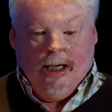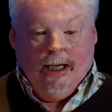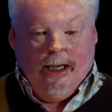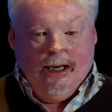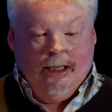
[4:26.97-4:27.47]

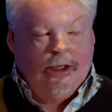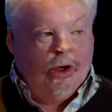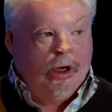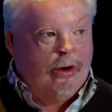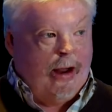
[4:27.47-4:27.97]

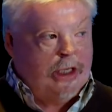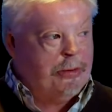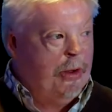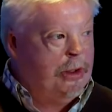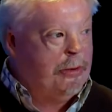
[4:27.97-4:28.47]
I'd got
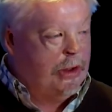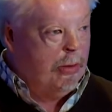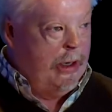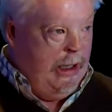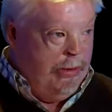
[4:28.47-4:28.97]
grass burns, but
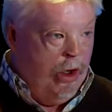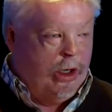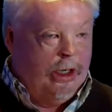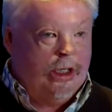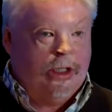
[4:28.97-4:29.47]
don't worry, I'm
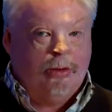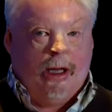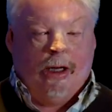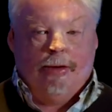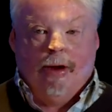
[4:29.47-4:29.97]
not going to
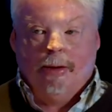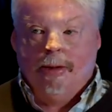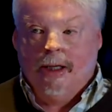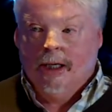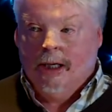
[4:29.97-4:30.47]
dwell on
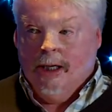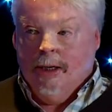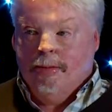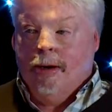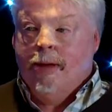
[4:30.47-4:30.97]
rugby,
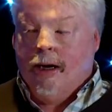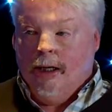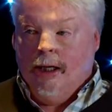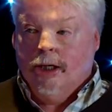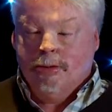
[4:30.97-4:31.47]

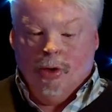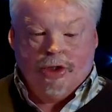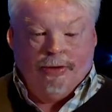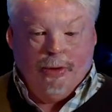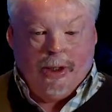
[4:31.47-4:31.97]
primarily because
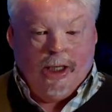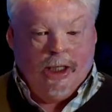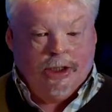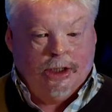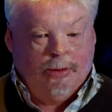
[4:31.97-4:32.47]
most of you are
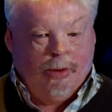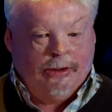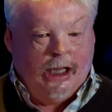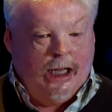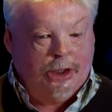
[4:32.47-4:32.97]
English and
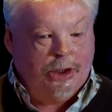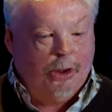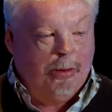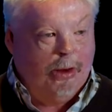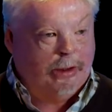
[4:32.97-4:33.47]
what the hell do
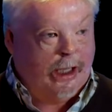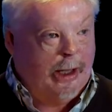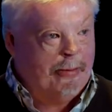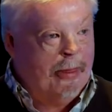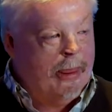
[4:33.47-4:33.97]
you know about the
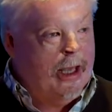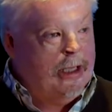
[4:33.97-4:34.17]
game?